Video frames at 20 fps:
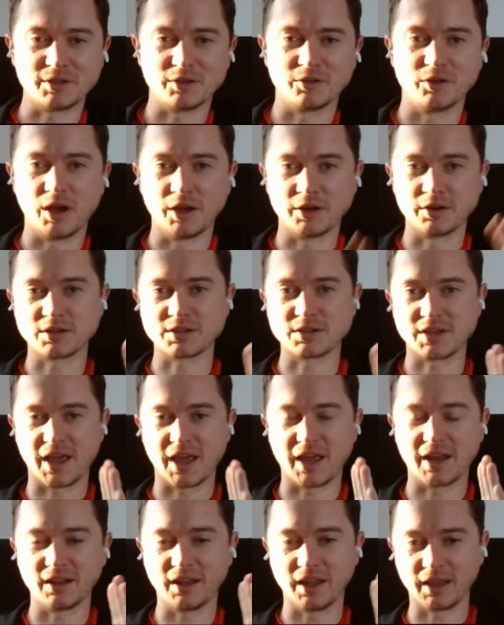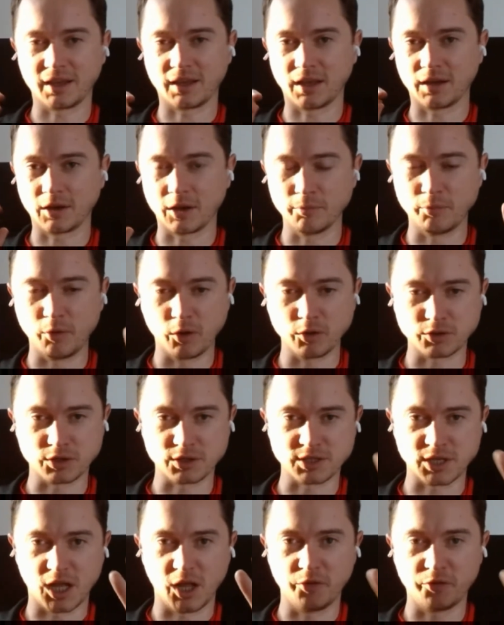to understand like and compose
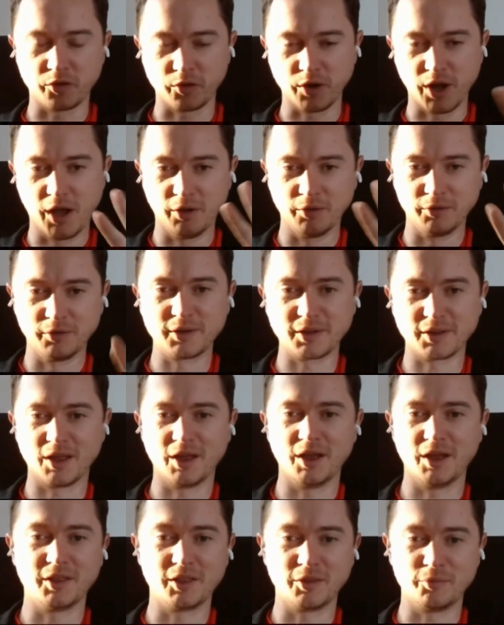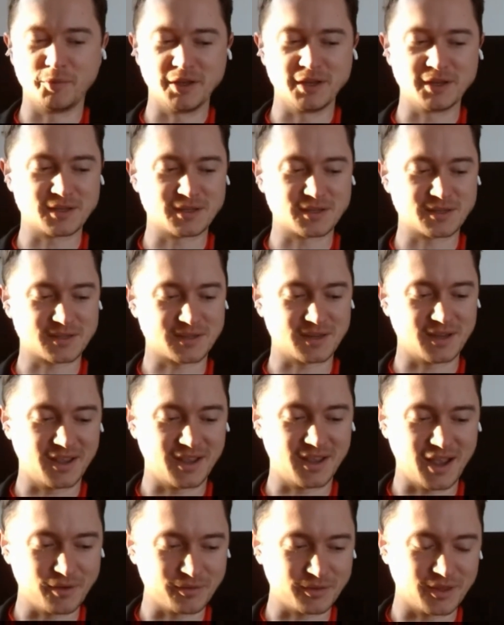yourself around the beasts
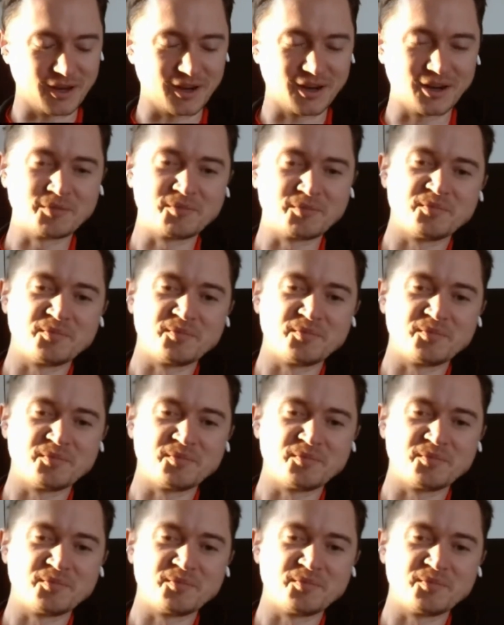out there.